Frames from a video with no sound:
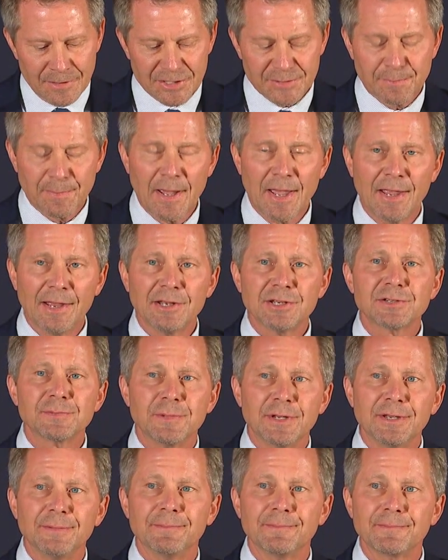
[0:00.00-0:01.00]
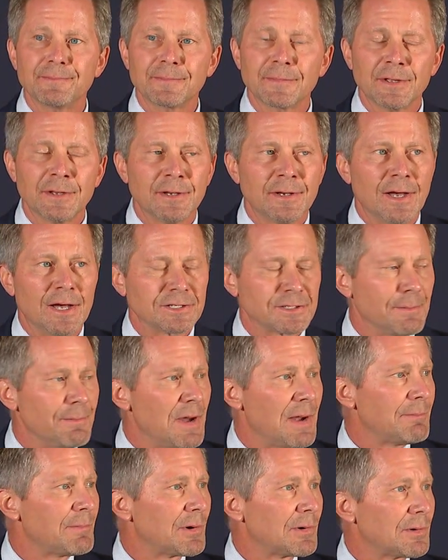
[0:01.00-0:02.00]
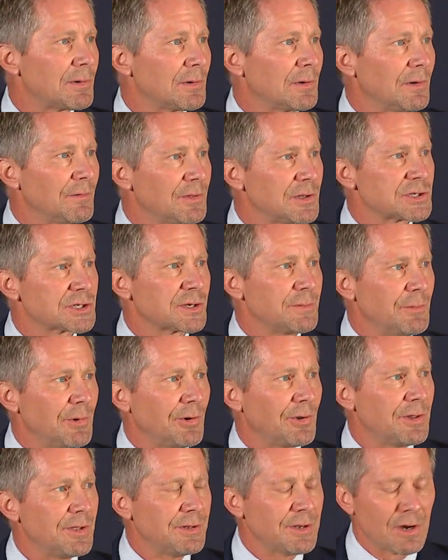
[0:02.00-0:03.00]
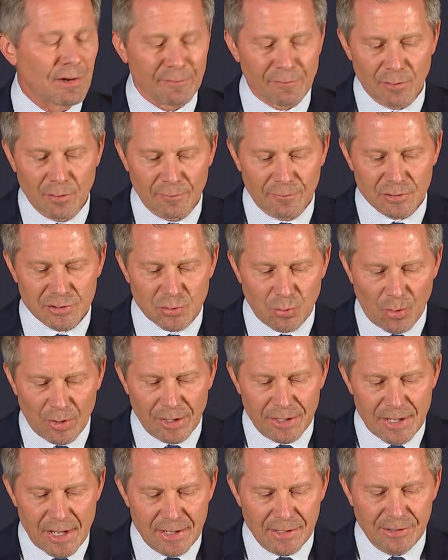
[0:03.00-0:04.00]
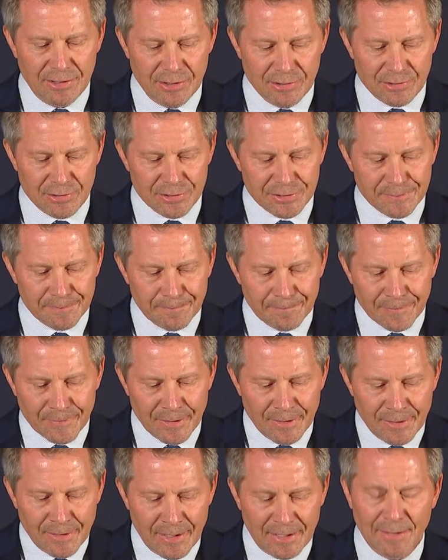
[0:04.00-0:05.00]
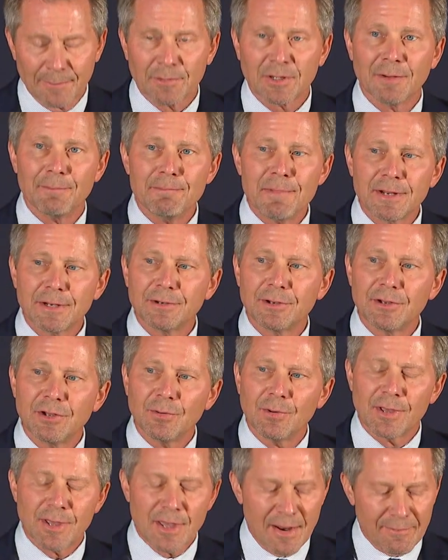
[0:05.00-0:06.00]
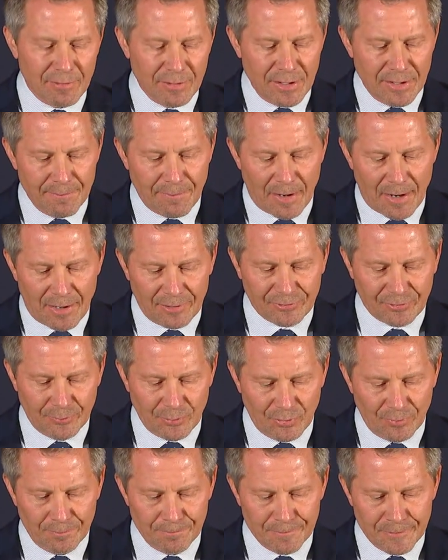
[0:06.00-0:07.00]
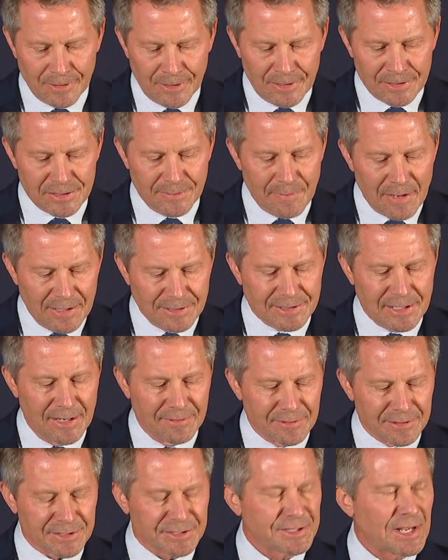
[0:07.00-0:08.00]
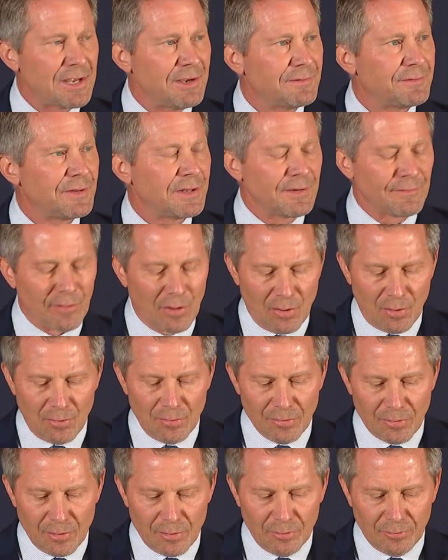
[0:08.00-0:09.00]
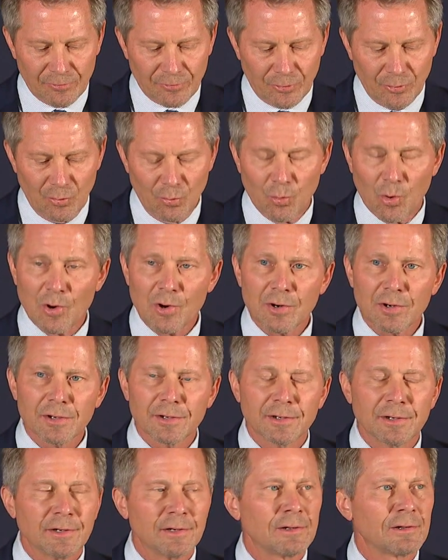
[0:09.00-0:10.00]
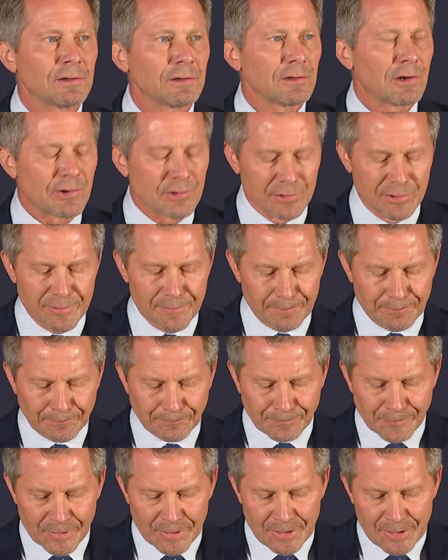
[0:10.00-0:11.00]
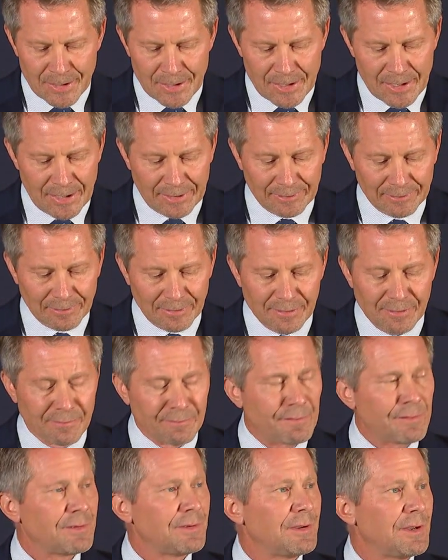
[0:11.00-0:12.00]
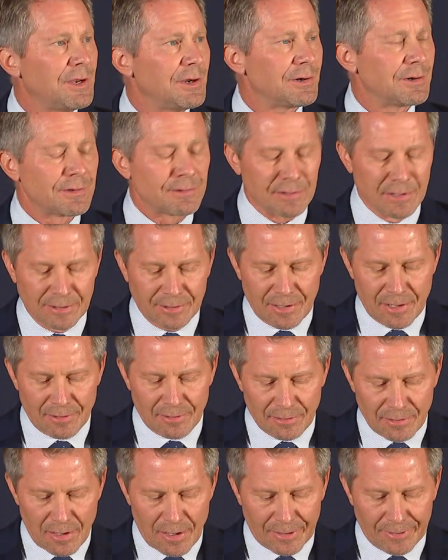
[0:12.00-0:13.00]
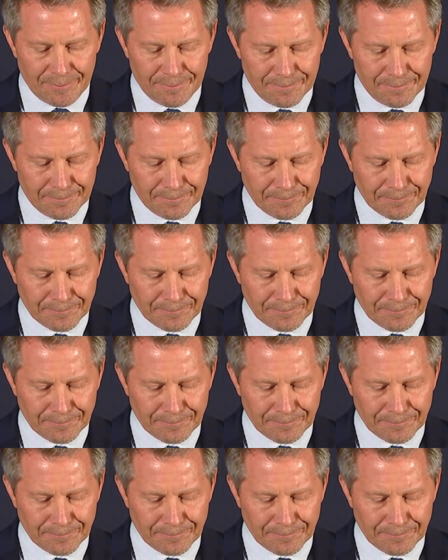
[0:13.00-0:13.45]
This pains me as a member of this community now for over 28 years, and I'm committed to doing everything possible to maintain the safety of all those who work, learn, and live here at Carolina.